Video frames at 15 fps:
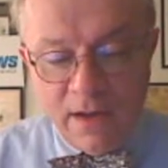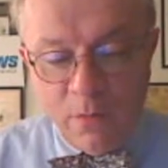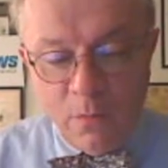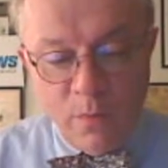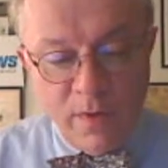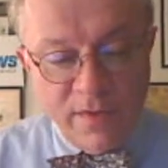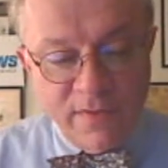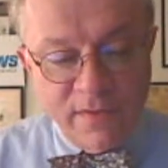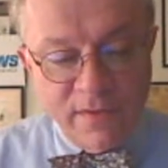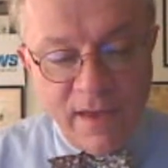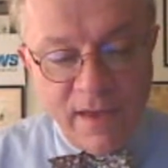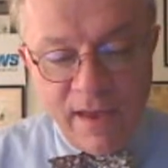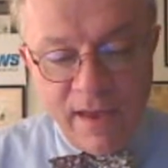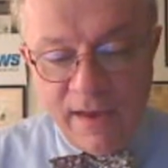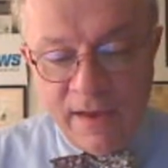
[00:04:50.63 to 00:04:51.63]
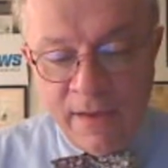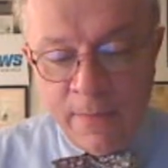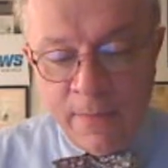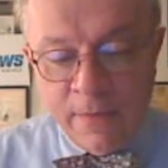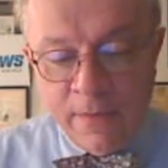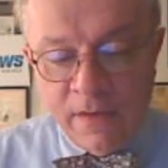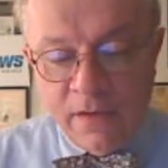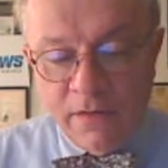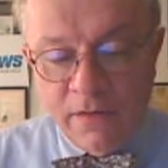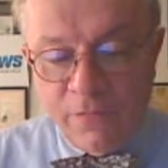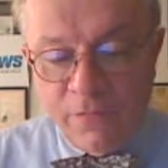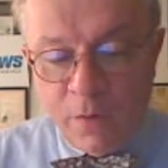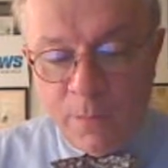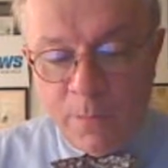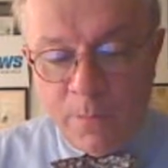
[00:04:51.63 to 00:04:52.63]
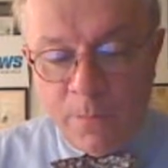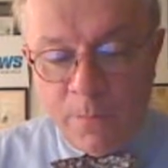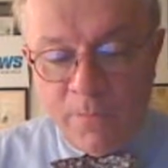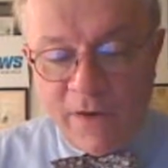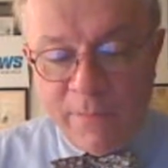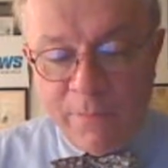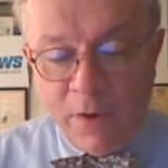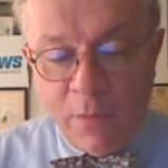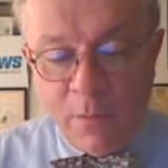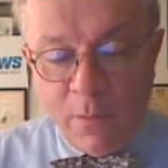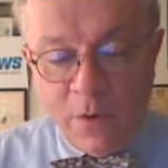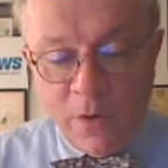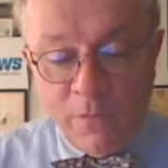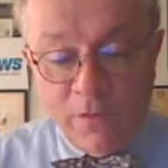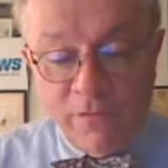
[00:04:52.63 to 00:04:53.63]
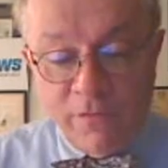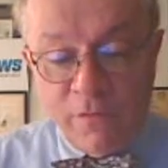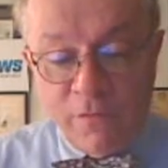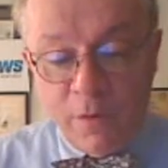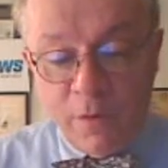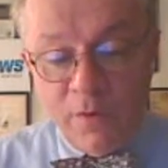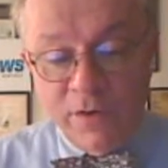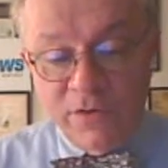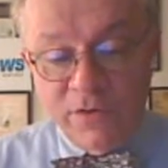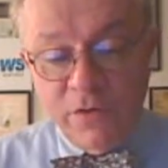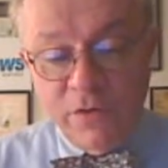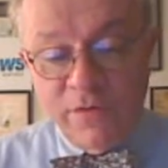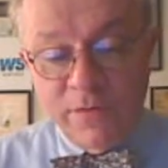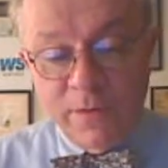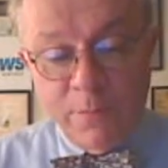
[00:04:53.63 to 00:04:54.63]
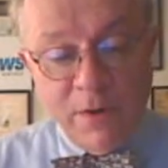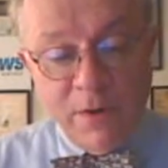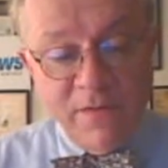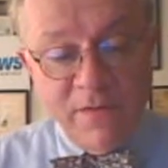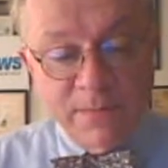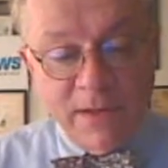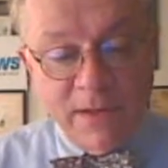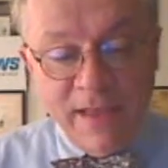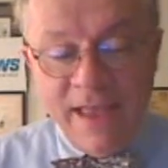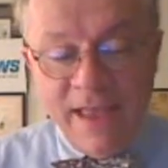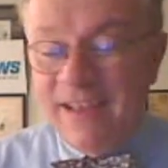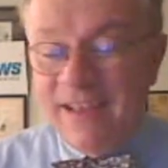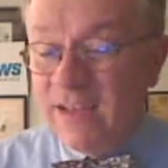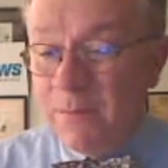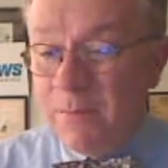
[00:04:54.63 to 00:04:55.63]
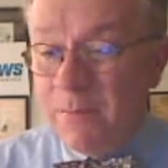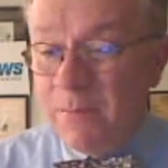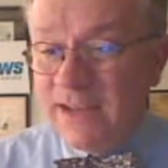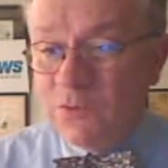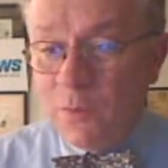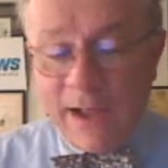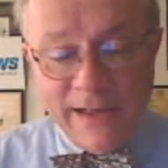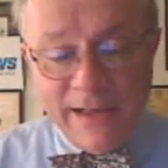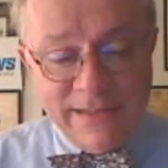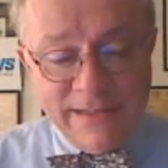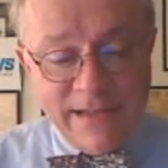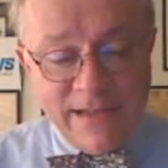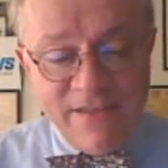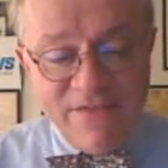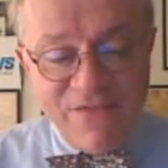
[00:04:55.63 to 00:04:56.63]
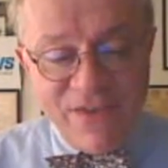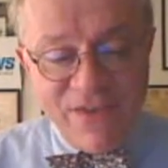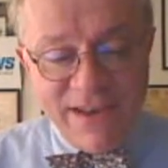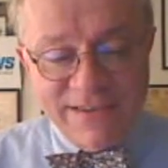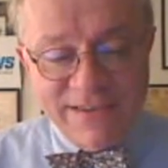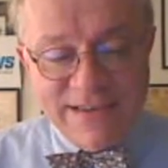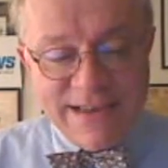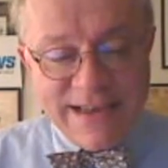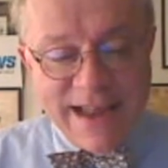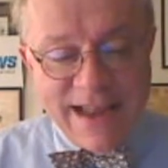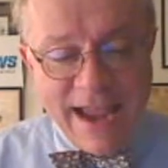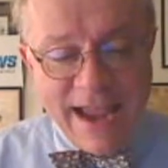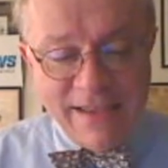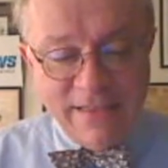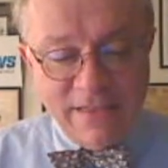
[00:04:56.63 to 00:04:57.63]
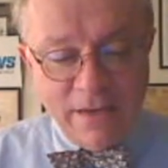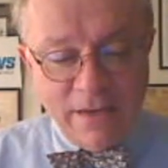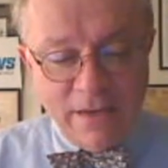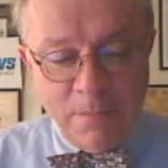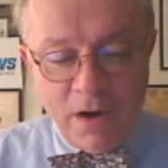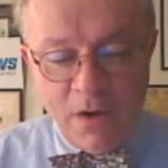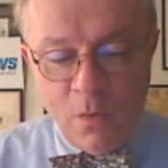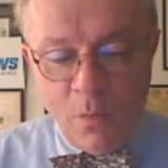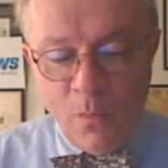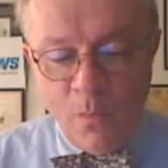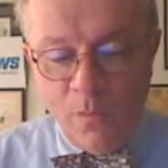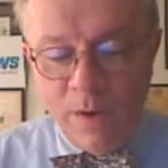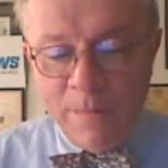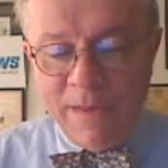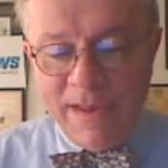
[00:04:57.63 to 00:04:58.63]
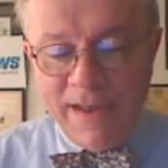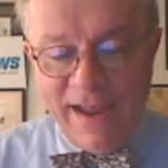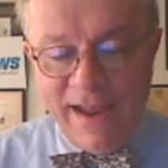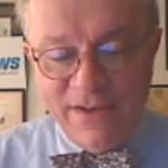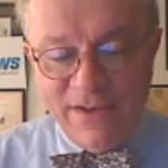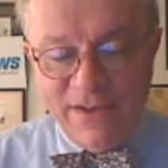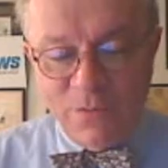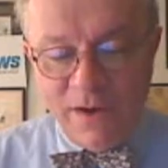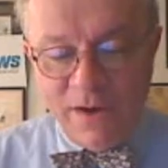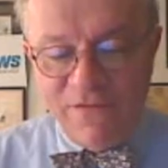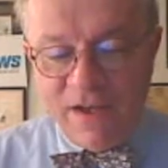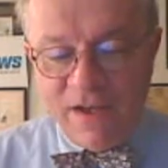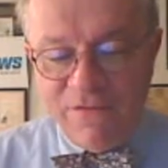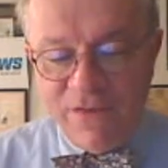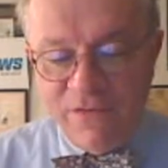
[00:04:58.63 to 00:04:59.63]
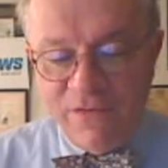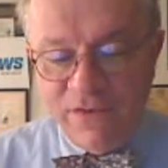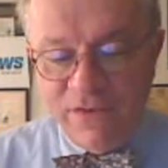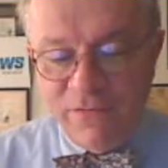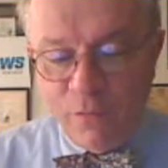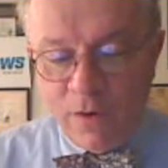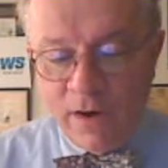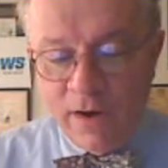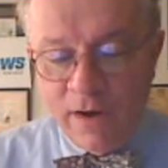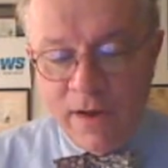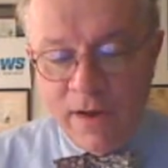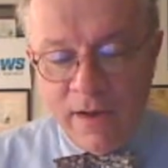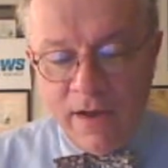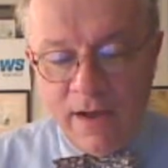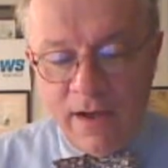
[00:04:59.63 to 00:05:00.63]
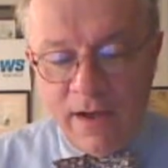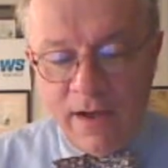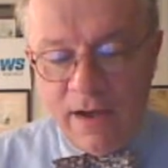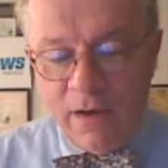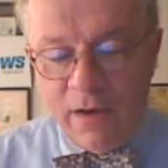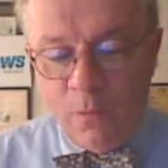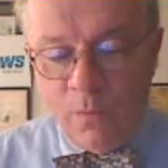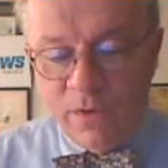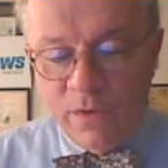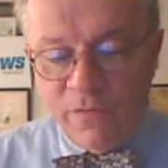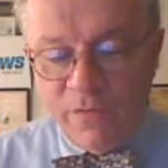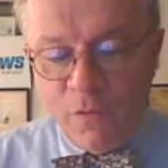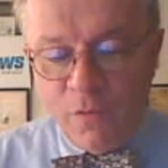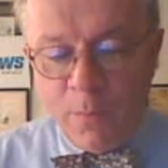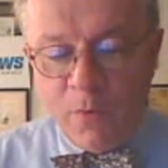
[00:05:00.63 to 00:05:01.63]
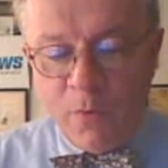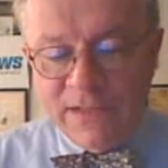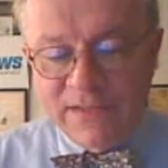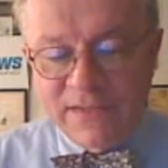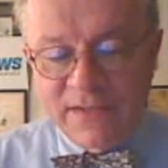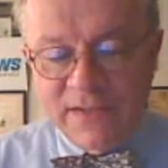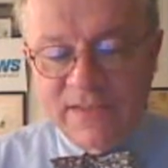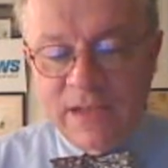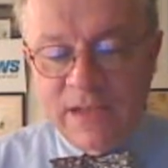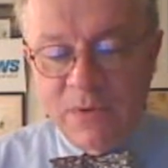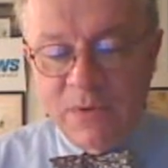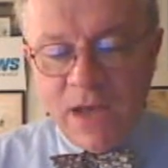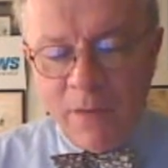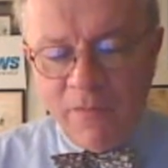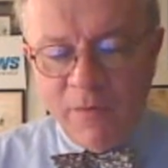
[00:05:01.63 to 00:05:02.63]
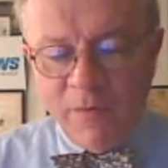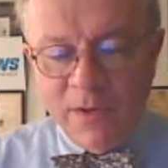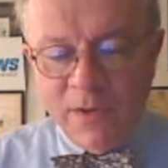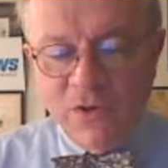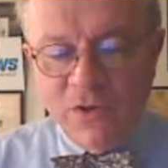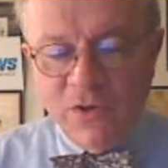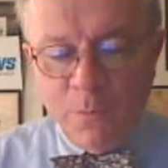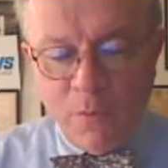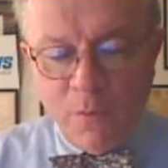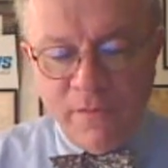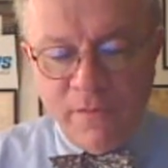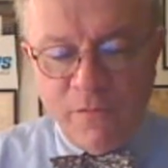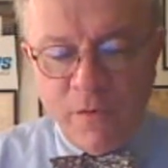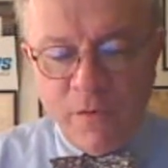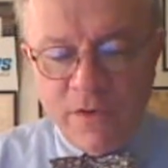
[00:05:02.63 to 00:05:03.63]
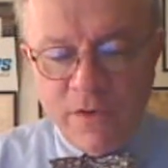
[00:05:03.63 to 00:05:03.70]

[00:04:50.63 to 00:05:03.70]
with a 5.1 over a 4.2 from the previous month. WXYT finished 9th among women aged 25-54 with a 4.6 that was up from a 2.4 the